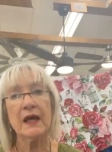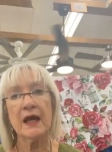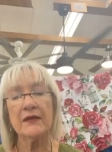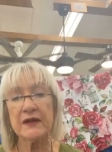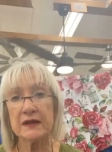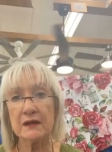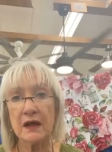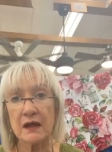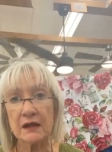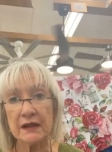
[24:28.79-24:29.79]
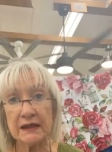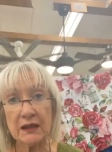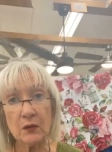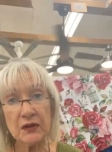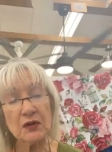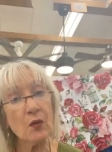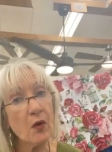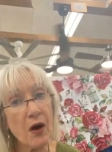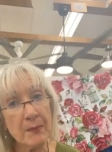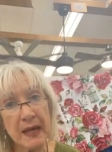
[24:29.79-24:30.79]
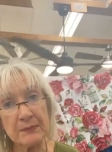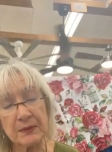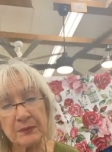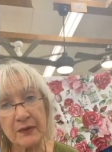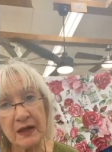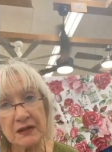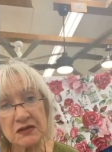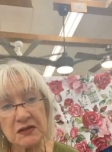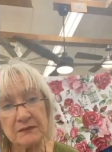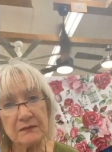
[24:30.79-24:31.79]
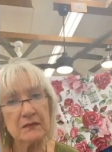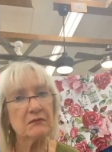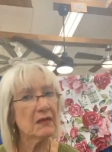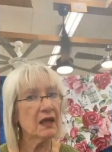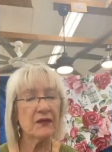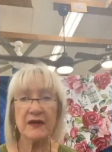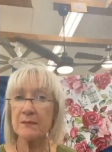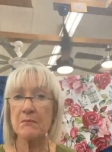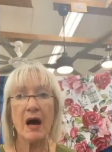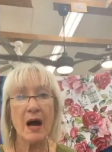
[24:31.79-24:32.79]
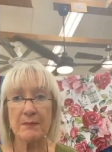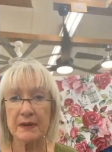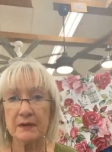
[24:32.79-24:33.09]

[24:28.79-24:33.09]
and then clean it with your wallpaper brush, and then mop.